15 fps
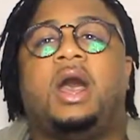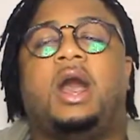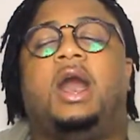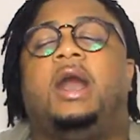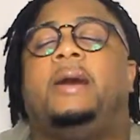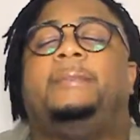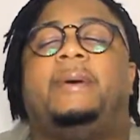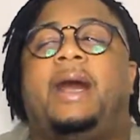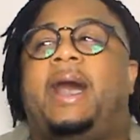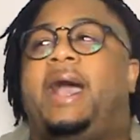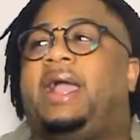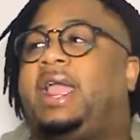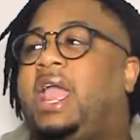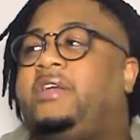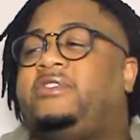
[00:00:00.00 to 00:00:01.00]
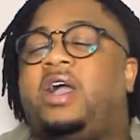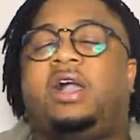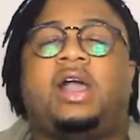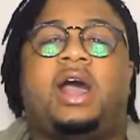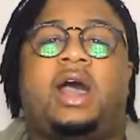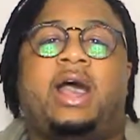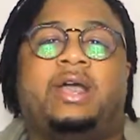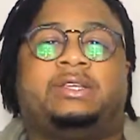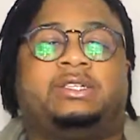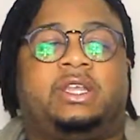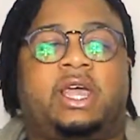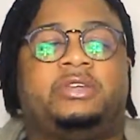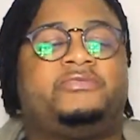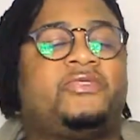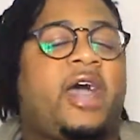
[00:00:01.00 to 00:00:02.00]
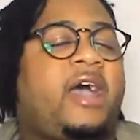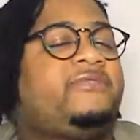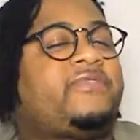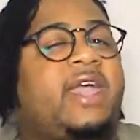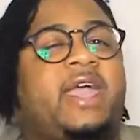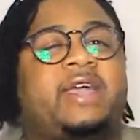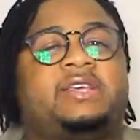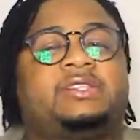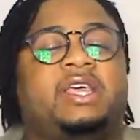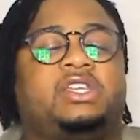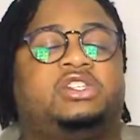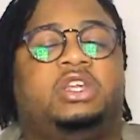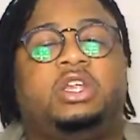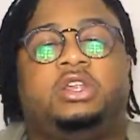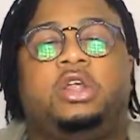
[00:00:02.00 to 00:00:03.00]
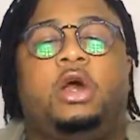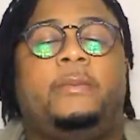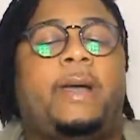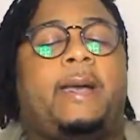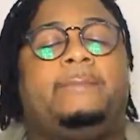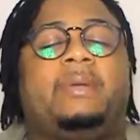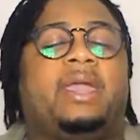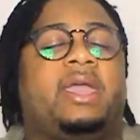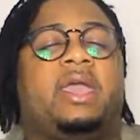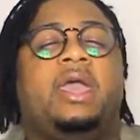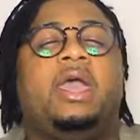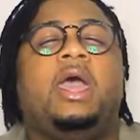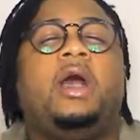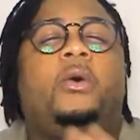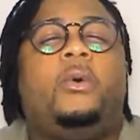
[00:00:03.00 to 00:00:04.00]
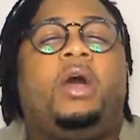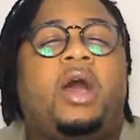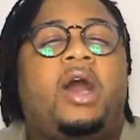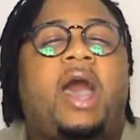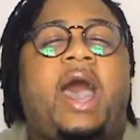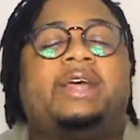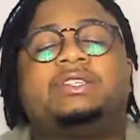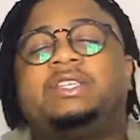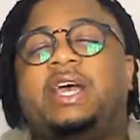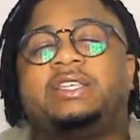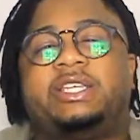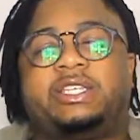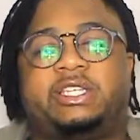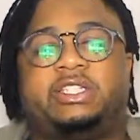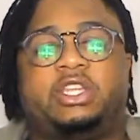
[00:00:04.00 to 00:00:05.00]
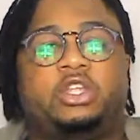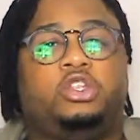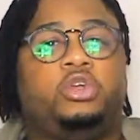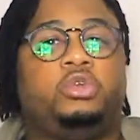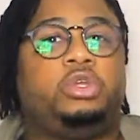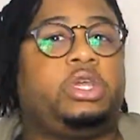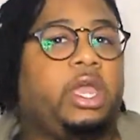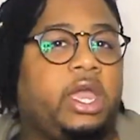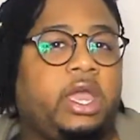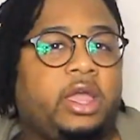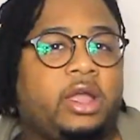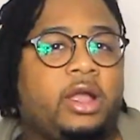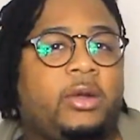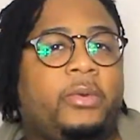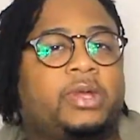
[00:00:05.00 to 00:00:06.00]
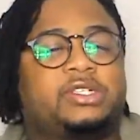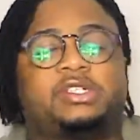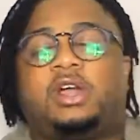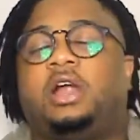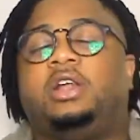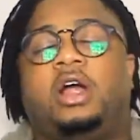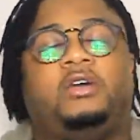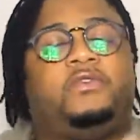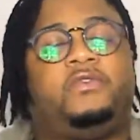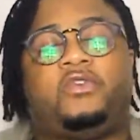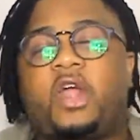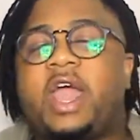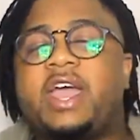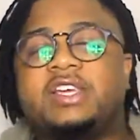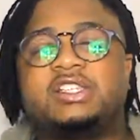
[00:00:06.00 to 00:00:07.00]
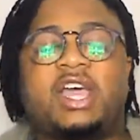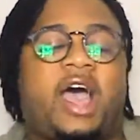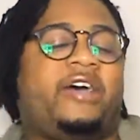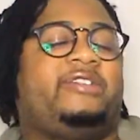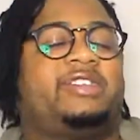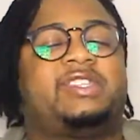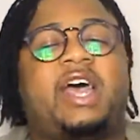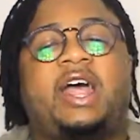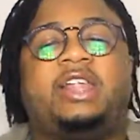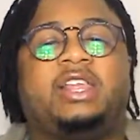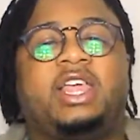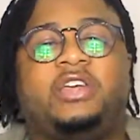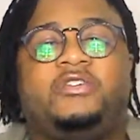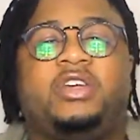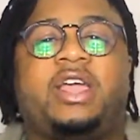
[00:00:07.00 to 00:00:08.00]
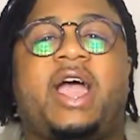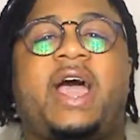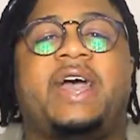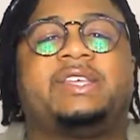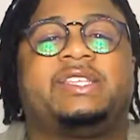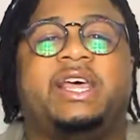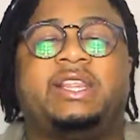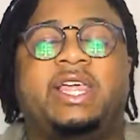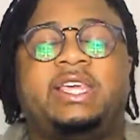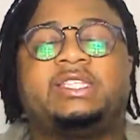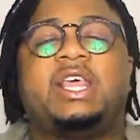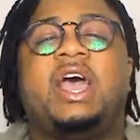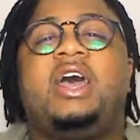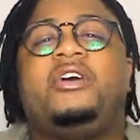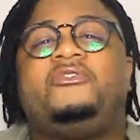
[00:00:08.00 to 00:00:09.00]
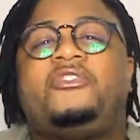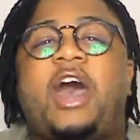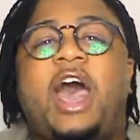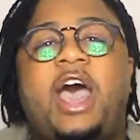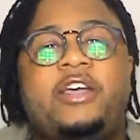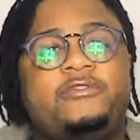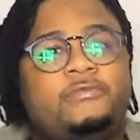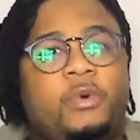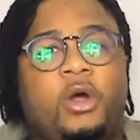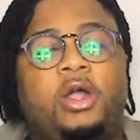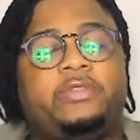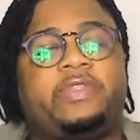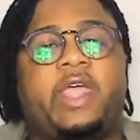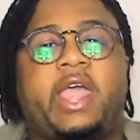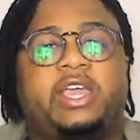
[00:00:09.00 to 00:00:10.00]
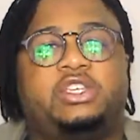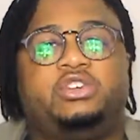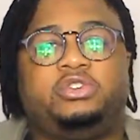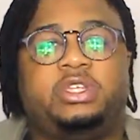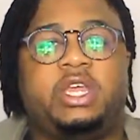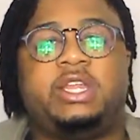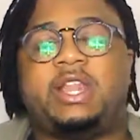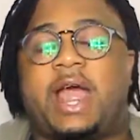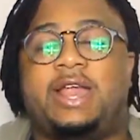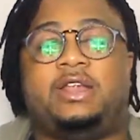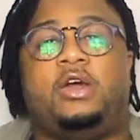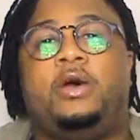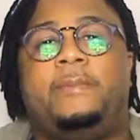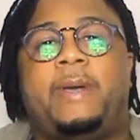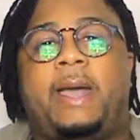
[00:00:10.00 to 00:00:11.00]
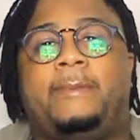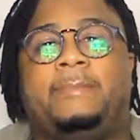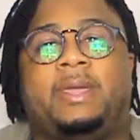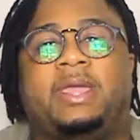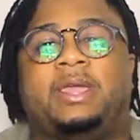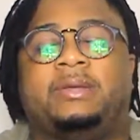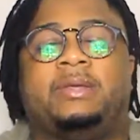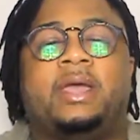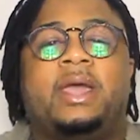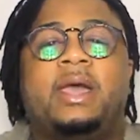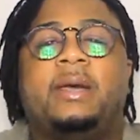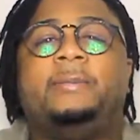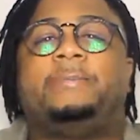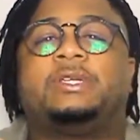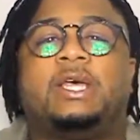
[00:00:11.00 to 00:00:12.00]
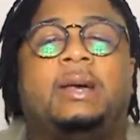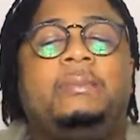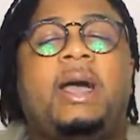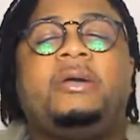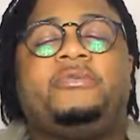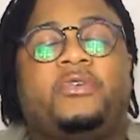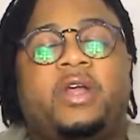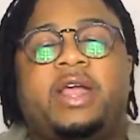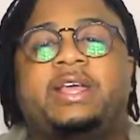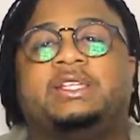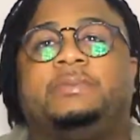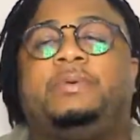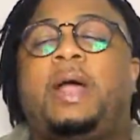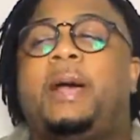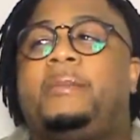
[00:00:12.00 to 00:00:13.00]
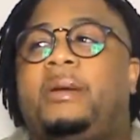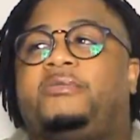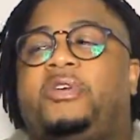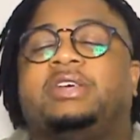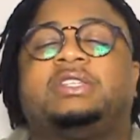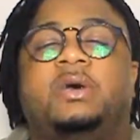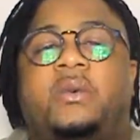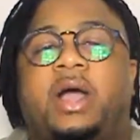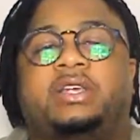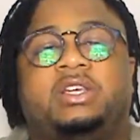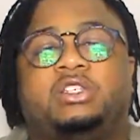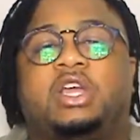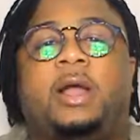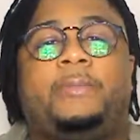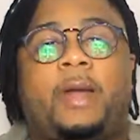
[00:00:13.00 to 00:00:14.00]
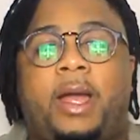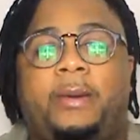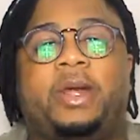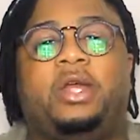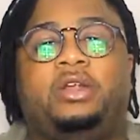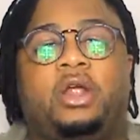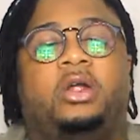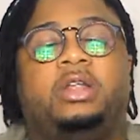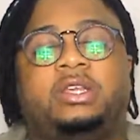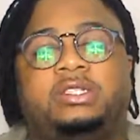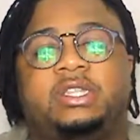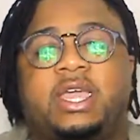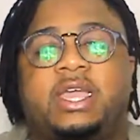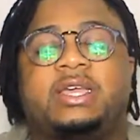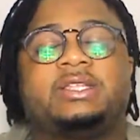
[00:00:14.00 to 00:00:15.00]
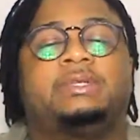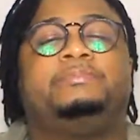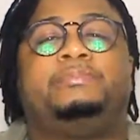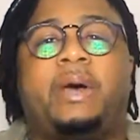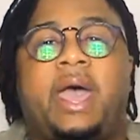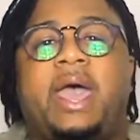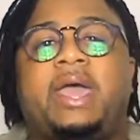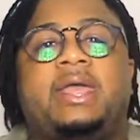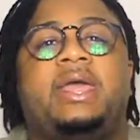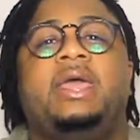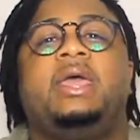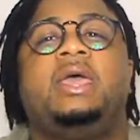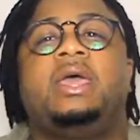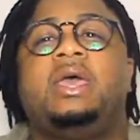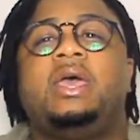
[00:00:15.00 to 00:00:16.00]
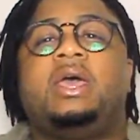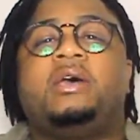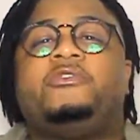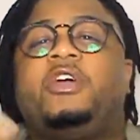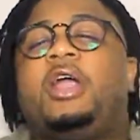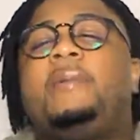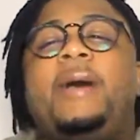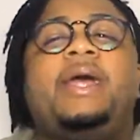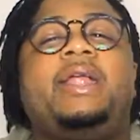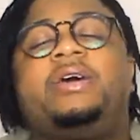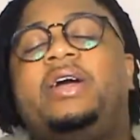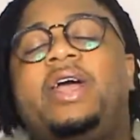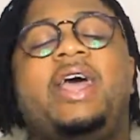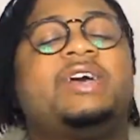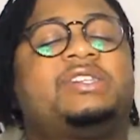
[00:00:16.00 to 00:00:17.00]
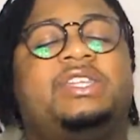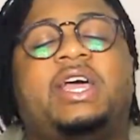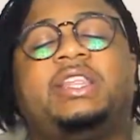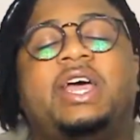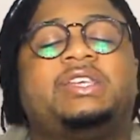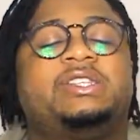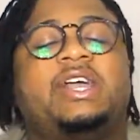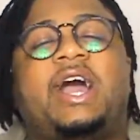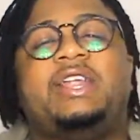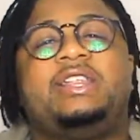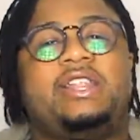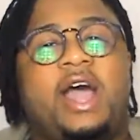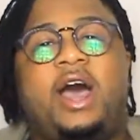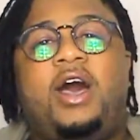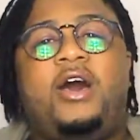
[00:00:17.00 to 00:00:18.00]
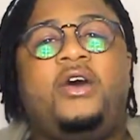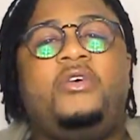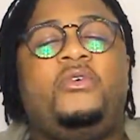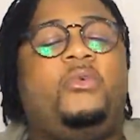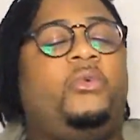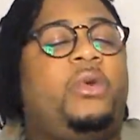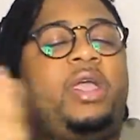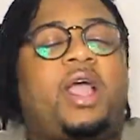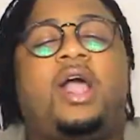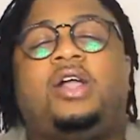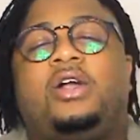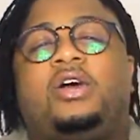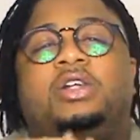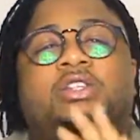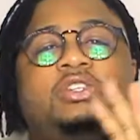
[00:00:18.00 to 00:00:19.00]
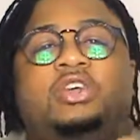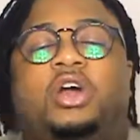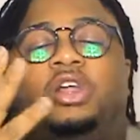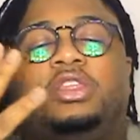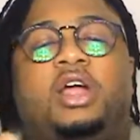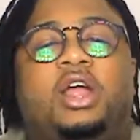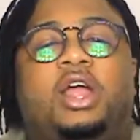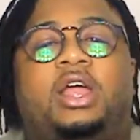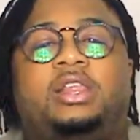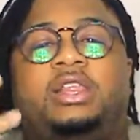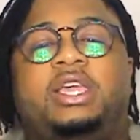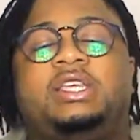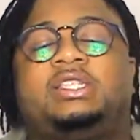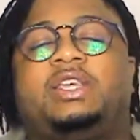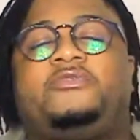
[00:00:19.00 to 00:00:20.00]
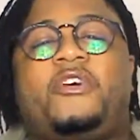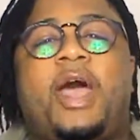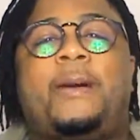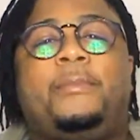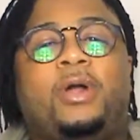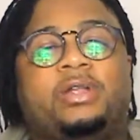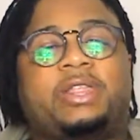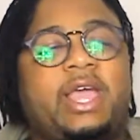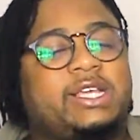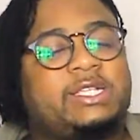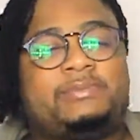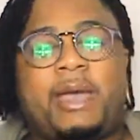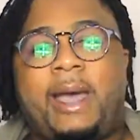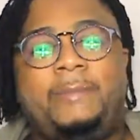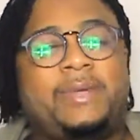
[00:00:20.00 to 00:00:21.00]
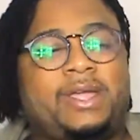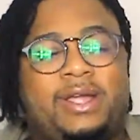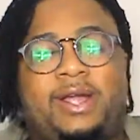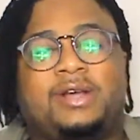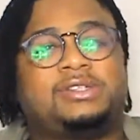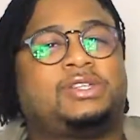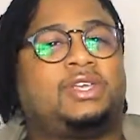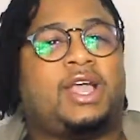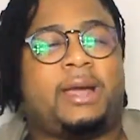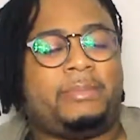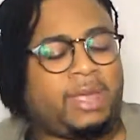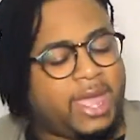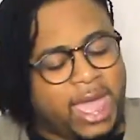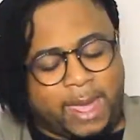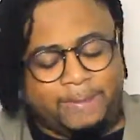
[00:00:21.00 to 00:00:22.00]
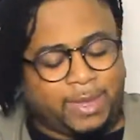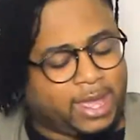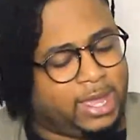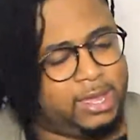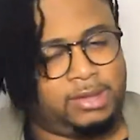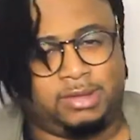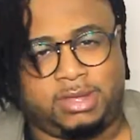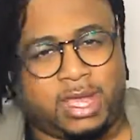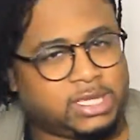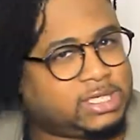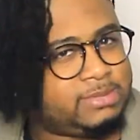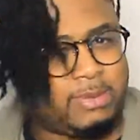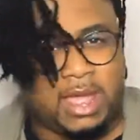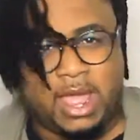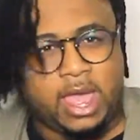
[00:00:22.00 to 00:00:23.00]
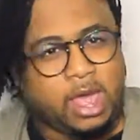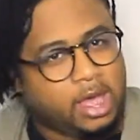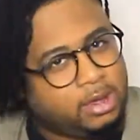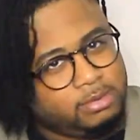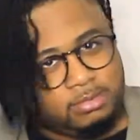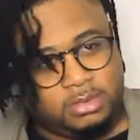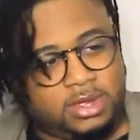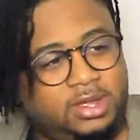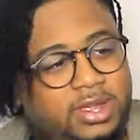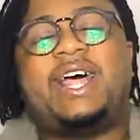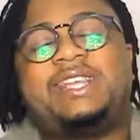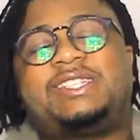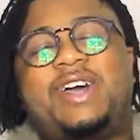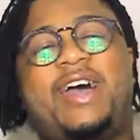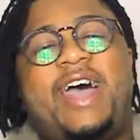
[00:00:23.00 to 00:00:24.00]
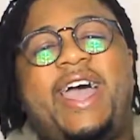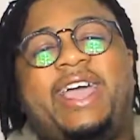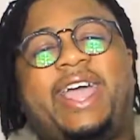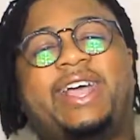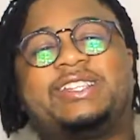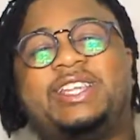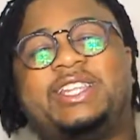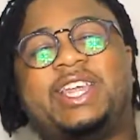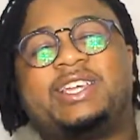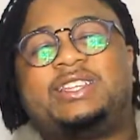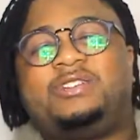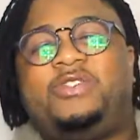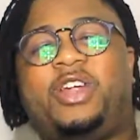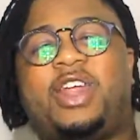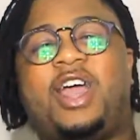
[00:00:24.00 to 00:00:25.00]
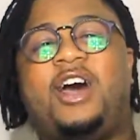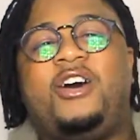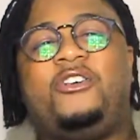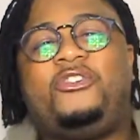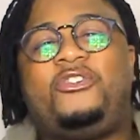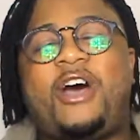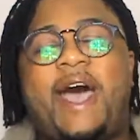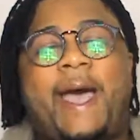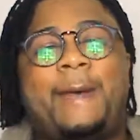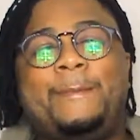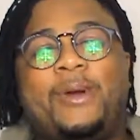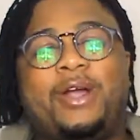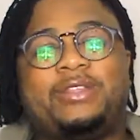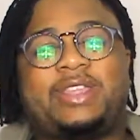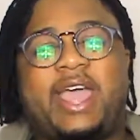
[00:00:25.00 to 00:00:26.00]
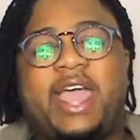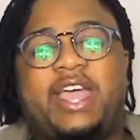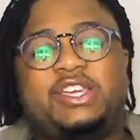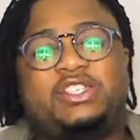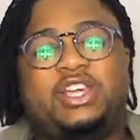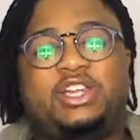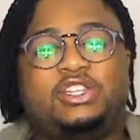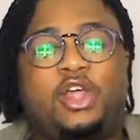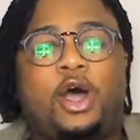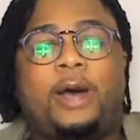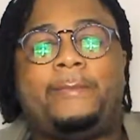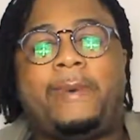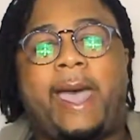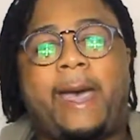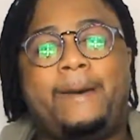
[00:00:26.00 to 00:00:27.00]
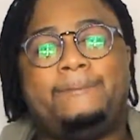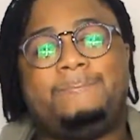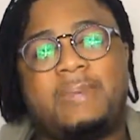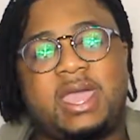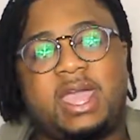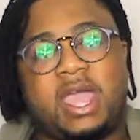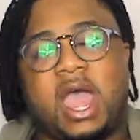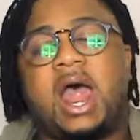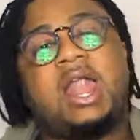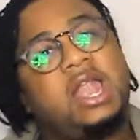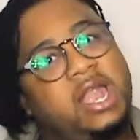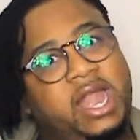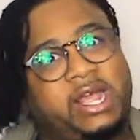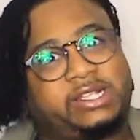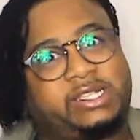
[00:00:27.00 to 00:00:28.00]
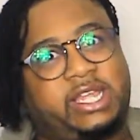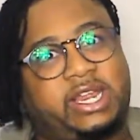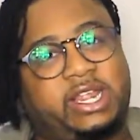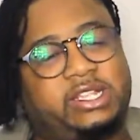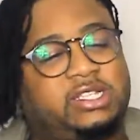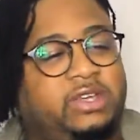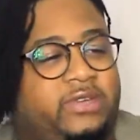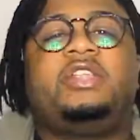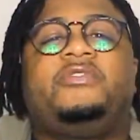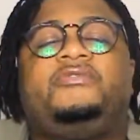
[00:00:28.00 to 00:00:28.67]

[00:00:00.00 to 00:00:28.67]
Um, I gave y'all guys like five things that you know about me. Well, I decided since it's a new year, year. We're starting off fresh. I decided to give you guys at least five more things you did not know about me. And some of my friends and probably my friends that watch this, y'all probably already know these things, but for everybody else that does not know, we are going to gonna learn at least five more things about me, girl, so y'all be happy. Yes, ma'am. Let's go ahead and get into this, video. Five more things you need to know about me. Let's get into it.